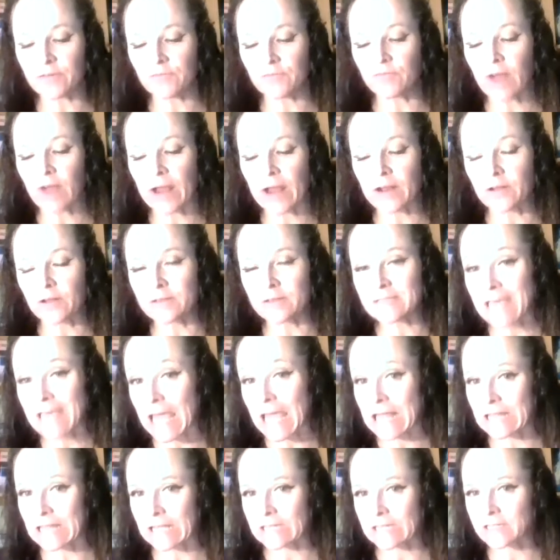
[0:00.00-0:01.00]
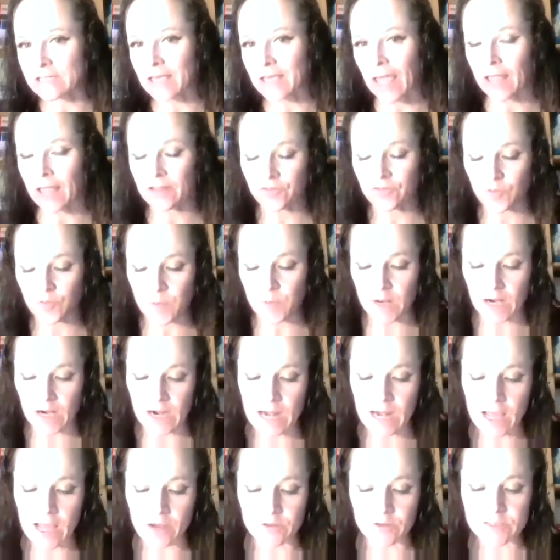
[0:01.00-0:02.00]
Reynolds Kaelin from here
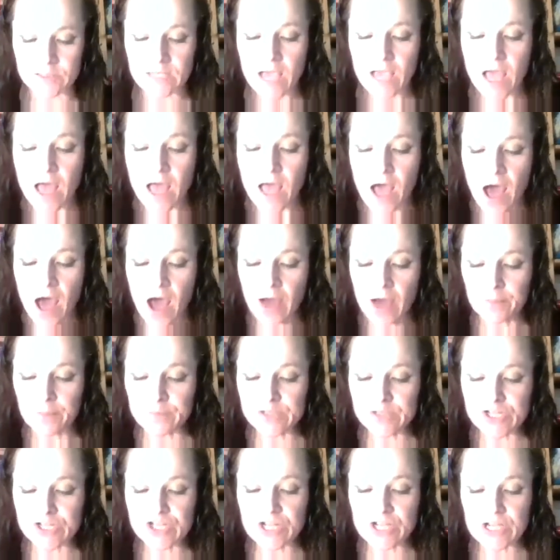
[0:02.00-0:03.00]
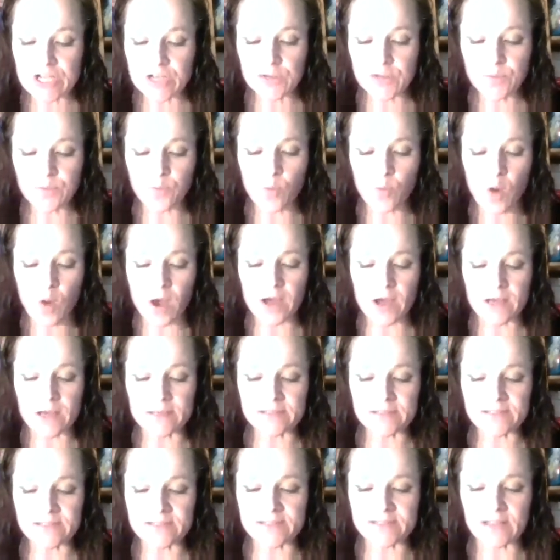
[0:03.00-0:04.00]
on out. She
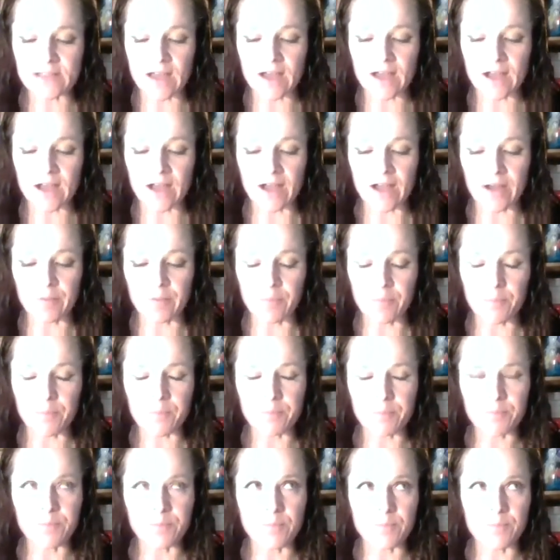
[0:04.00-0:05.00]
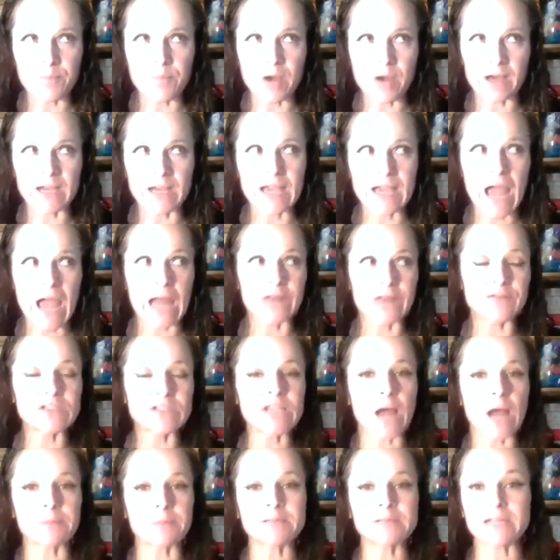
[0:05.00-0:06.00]
was kind of
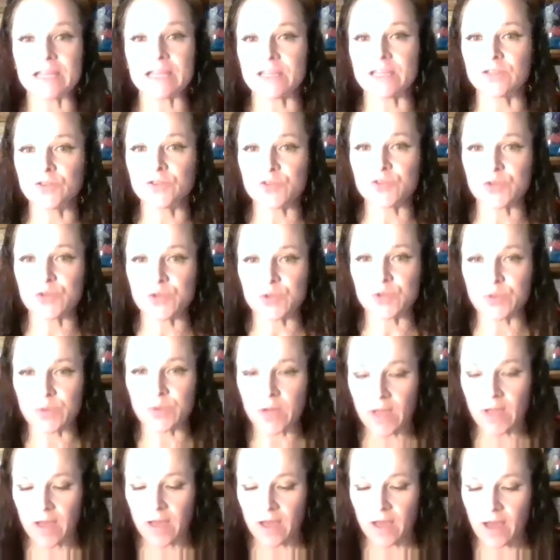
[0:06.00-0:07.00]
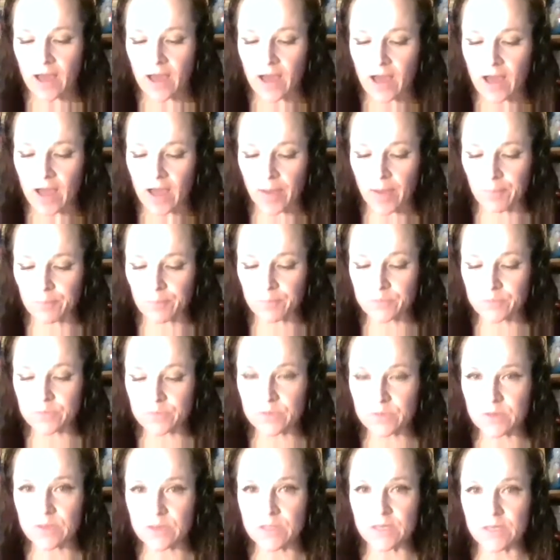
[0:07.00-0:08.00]
adopted into
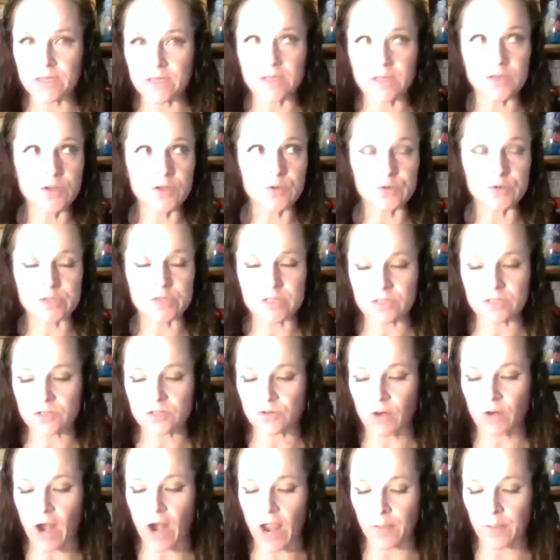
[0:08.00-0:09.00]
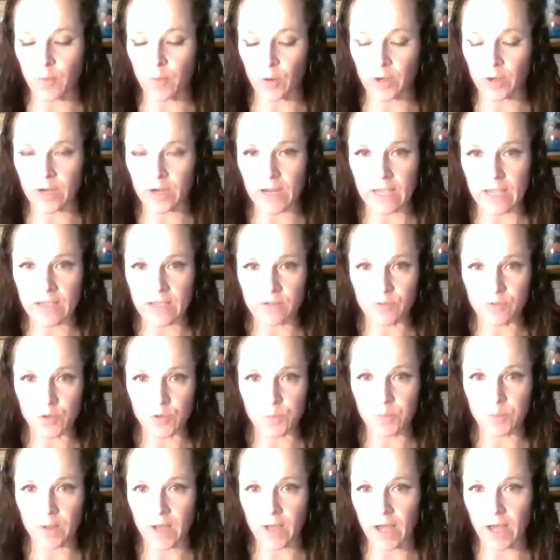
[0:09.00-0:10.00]
the Ute tribe, or a
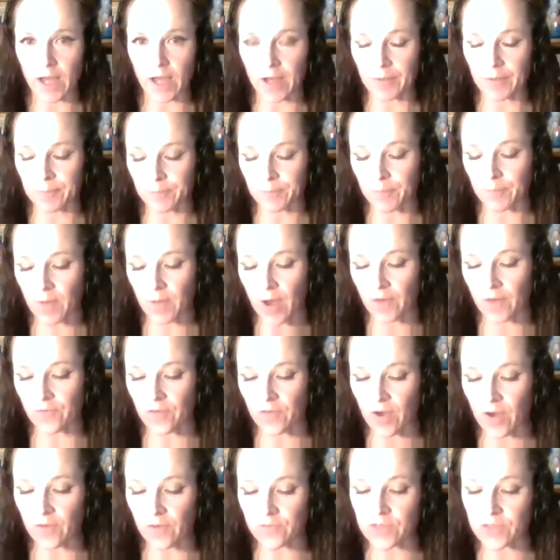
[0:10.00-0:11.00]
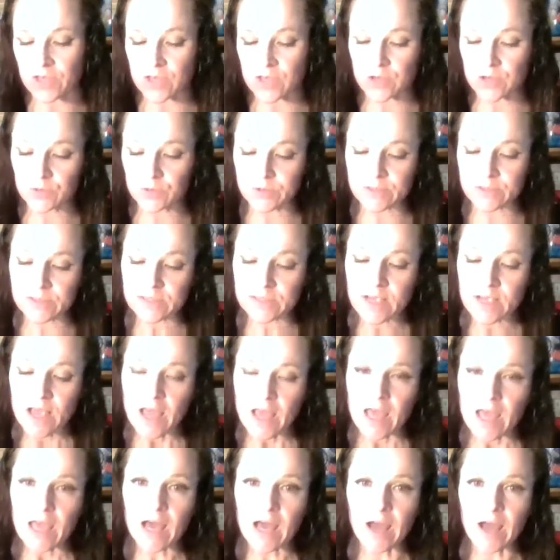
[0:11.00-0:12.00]
group of the Utes
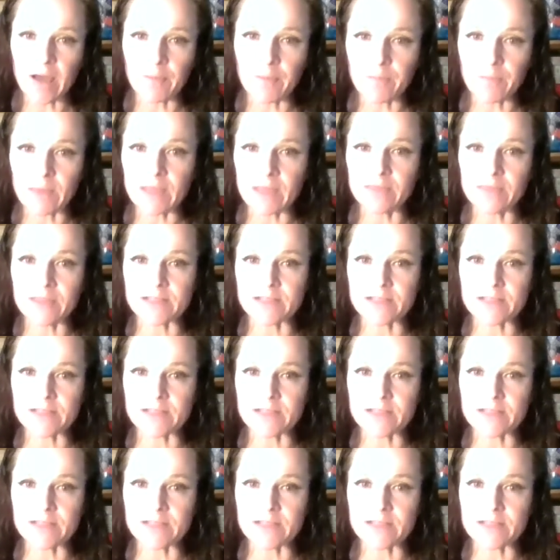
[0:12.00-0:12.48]
in